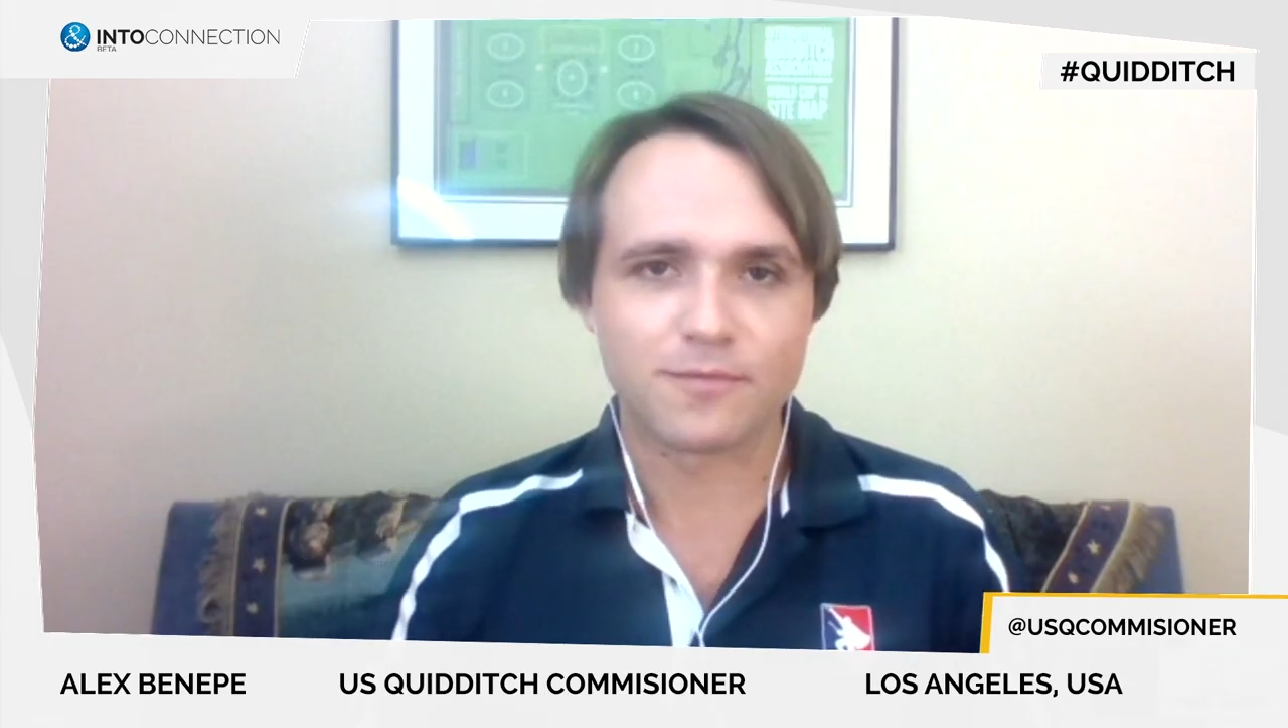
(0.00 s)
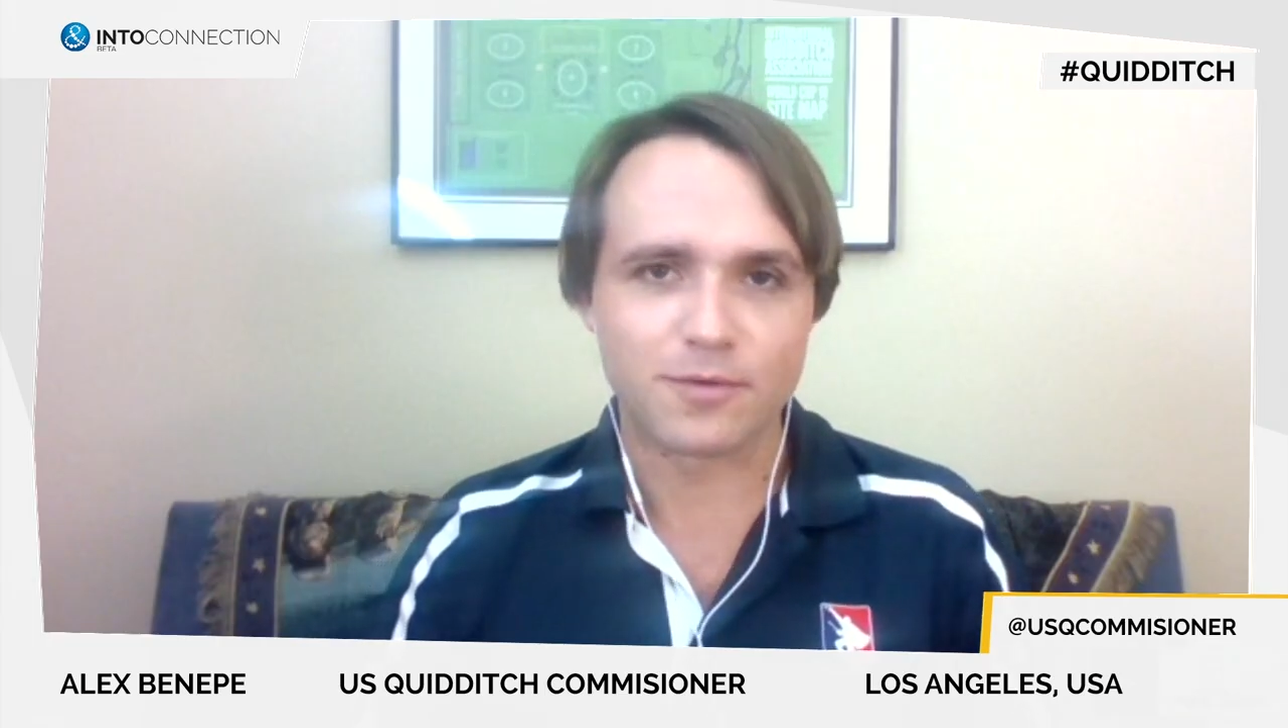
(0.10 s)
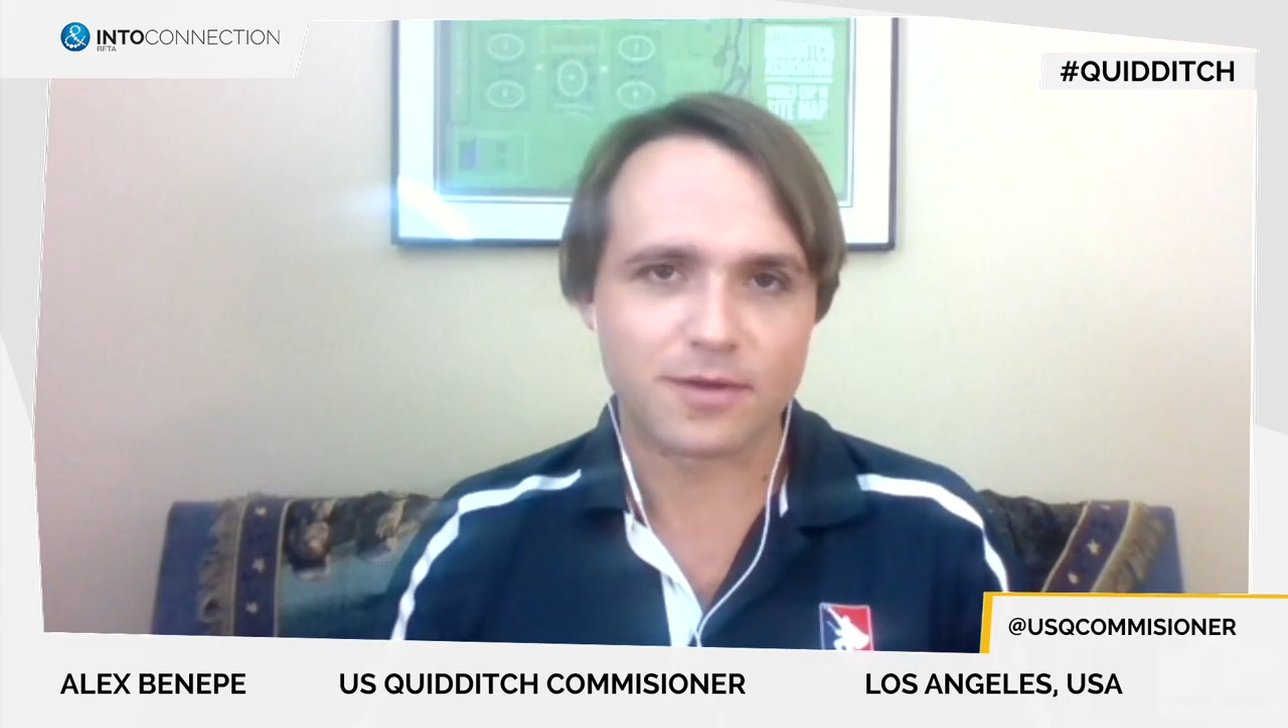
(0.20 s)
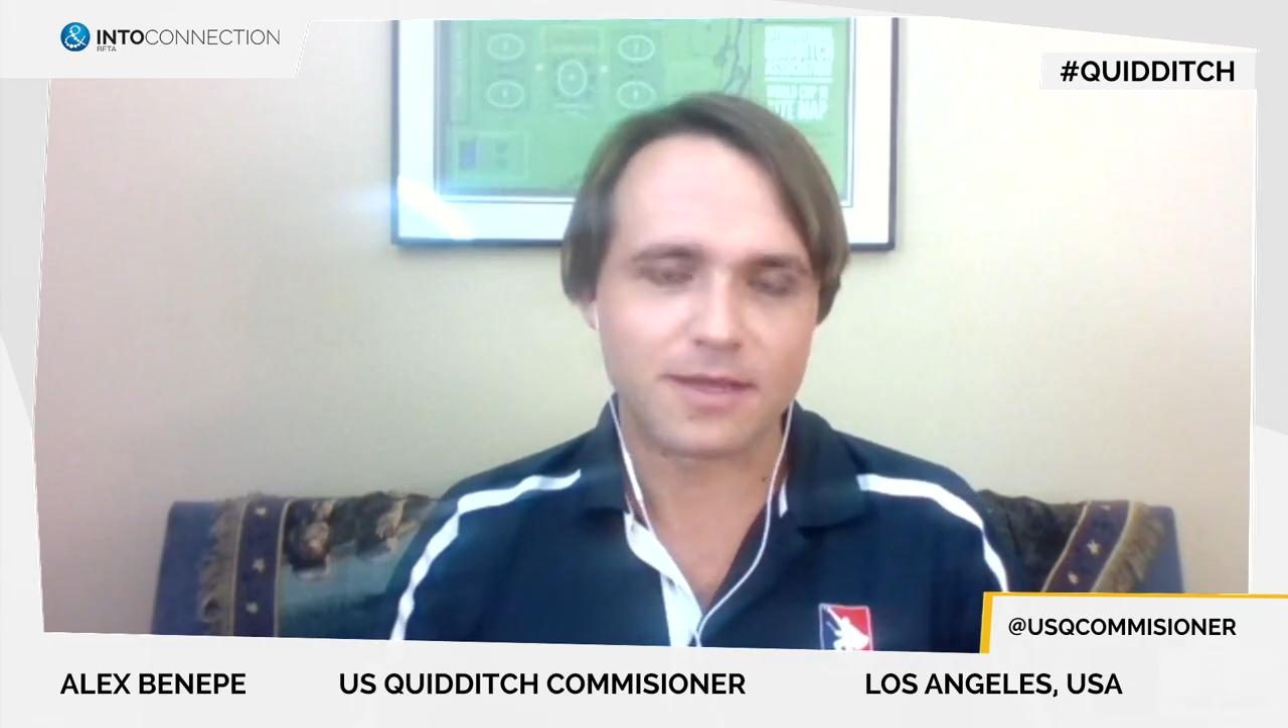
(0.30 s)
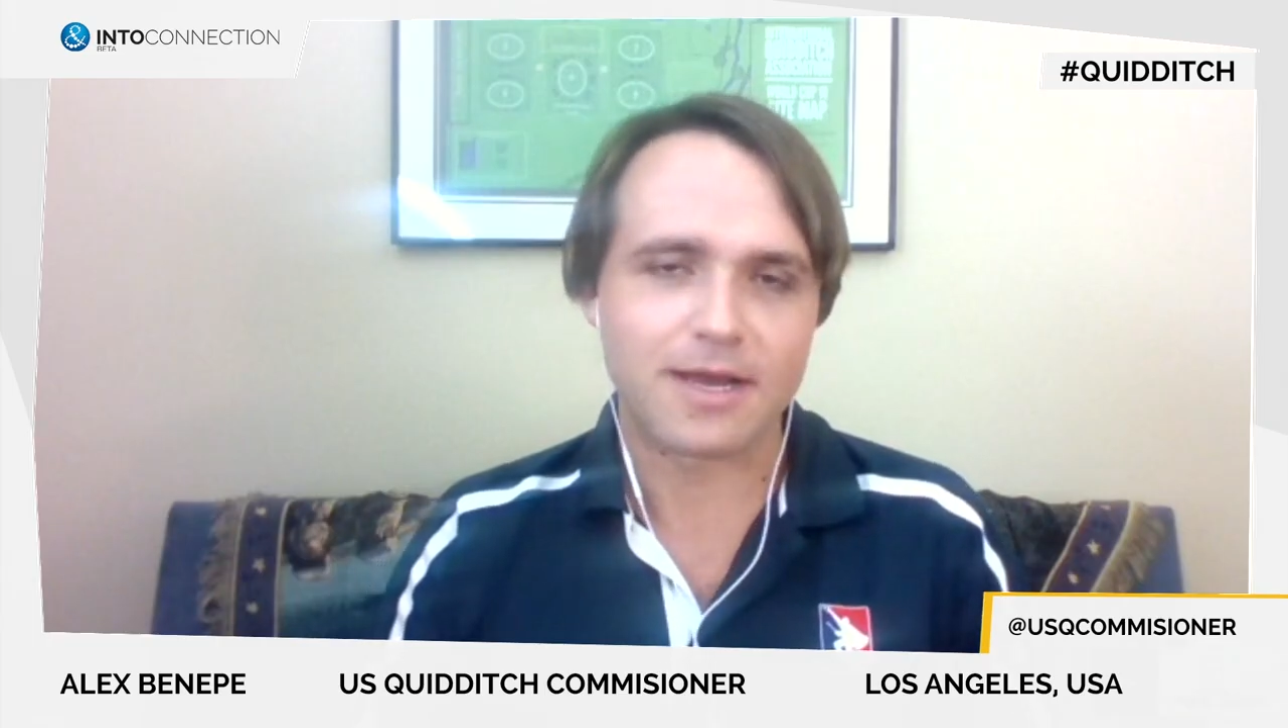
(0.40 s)

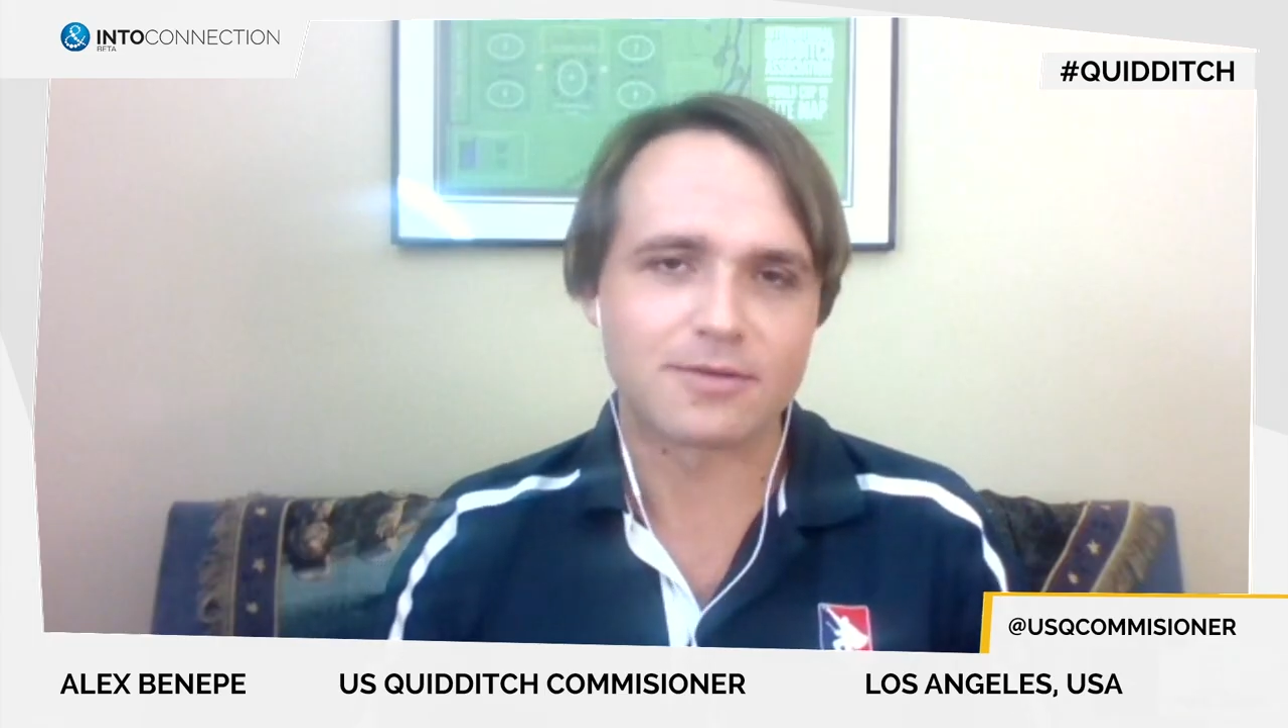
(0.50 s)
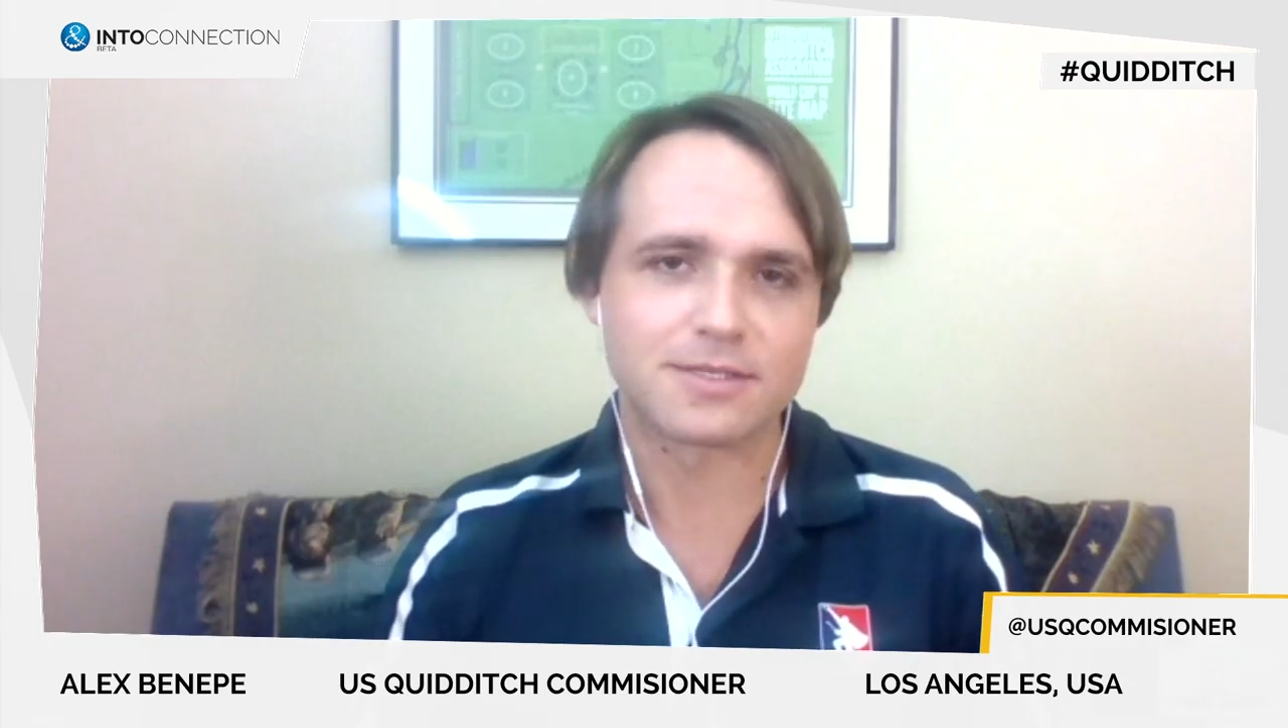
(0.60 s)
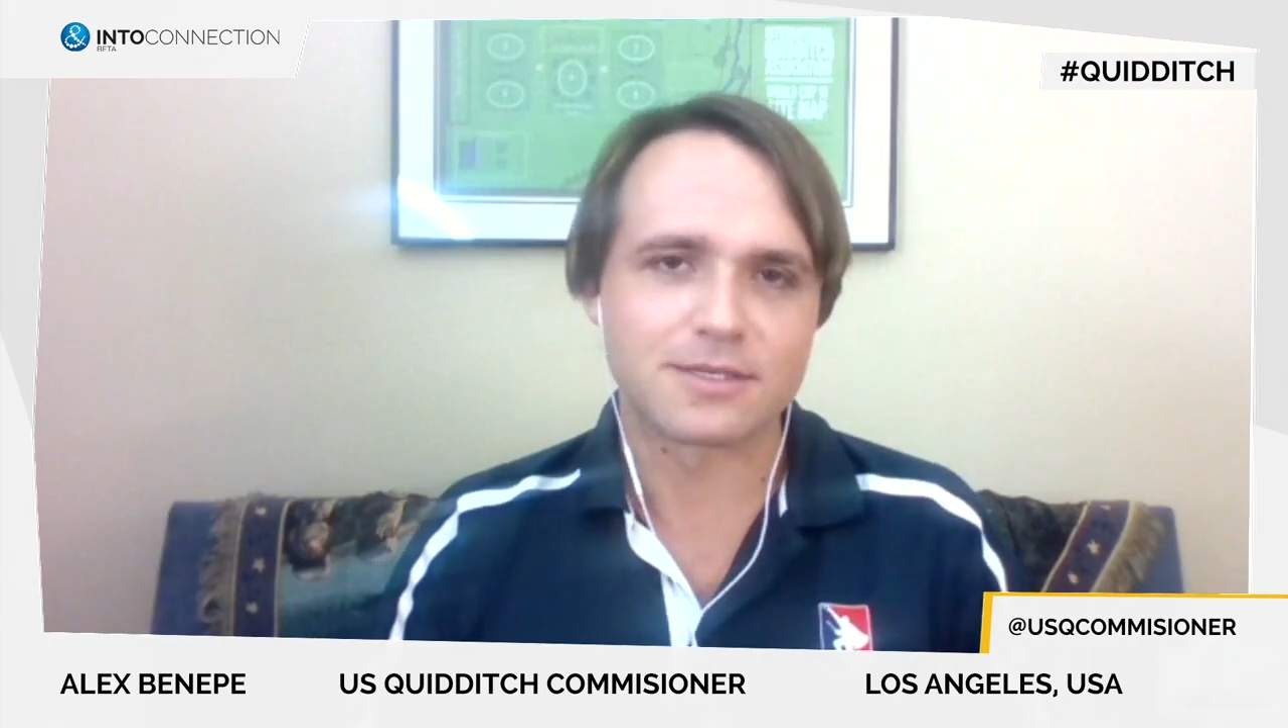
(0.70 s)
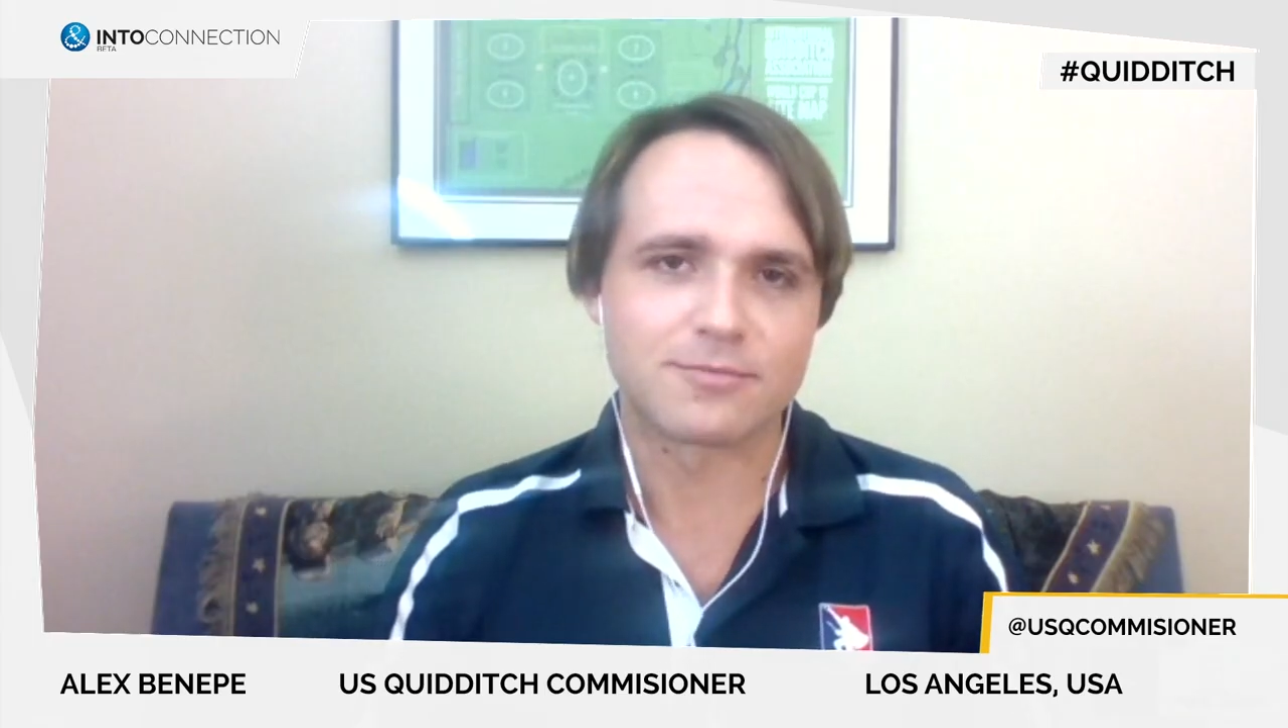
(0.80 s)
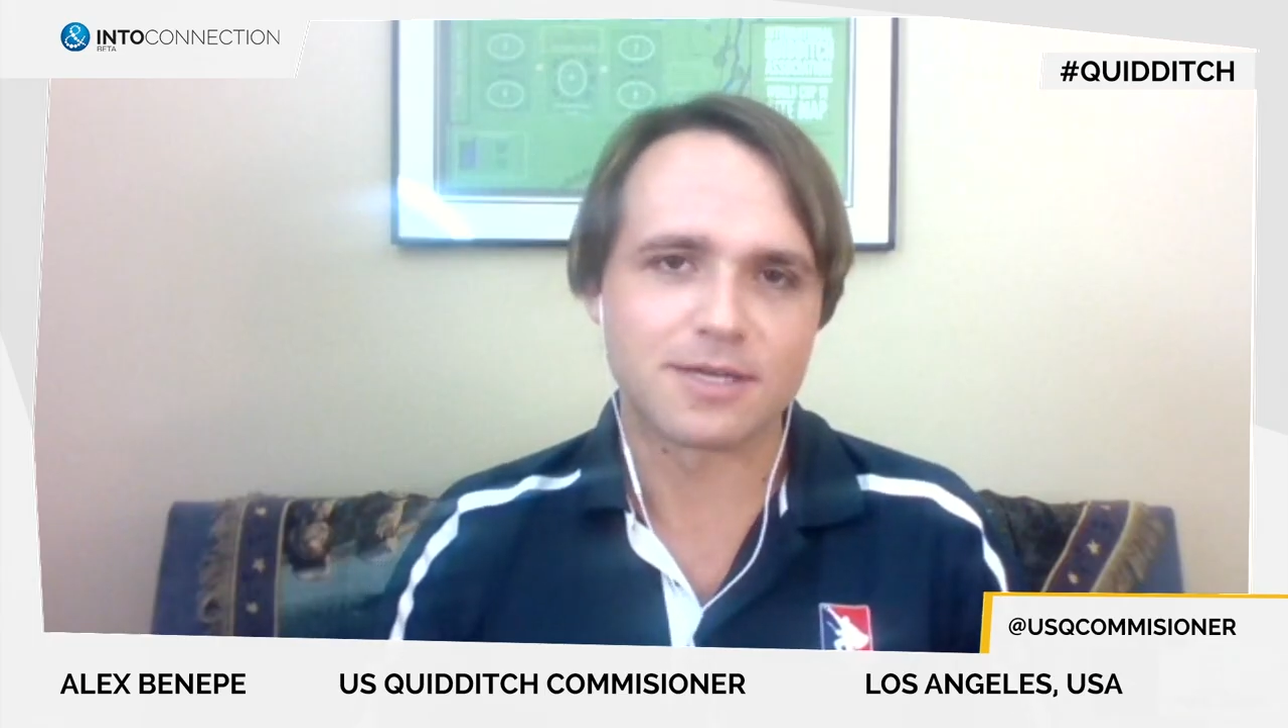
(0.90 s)
4,000